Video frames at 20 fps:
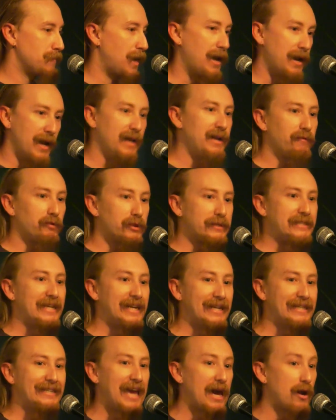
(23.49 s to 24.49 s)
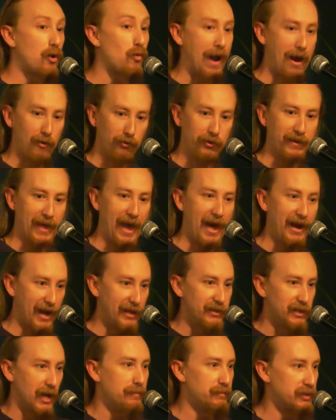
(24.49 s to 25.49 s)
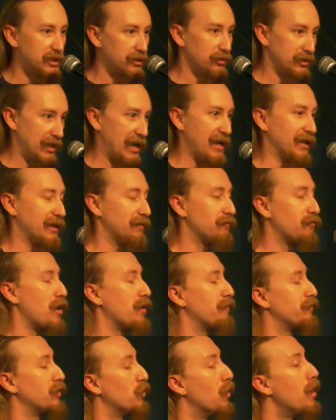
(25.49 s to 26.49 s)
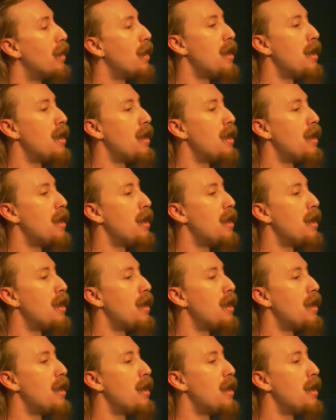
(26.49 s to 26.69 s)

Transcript: And I never did get around to that as I'm still standing in front of you.